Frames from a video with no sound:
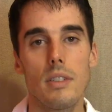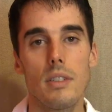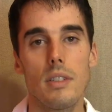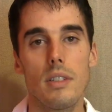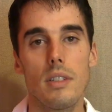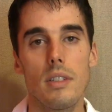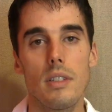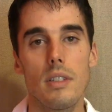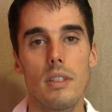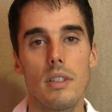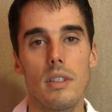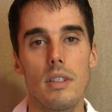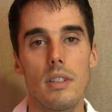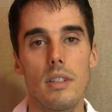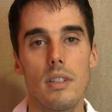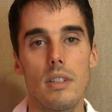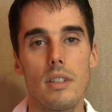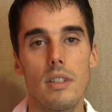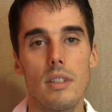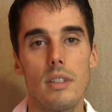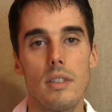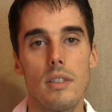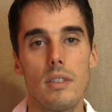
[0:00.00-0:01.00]

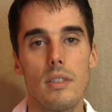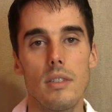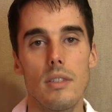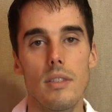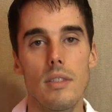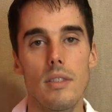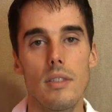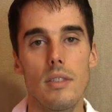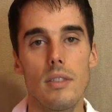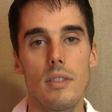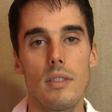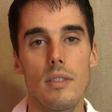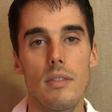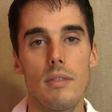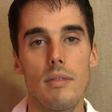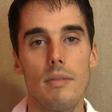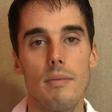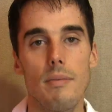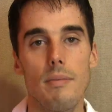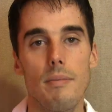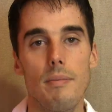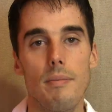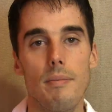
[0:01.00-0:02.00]
(silence)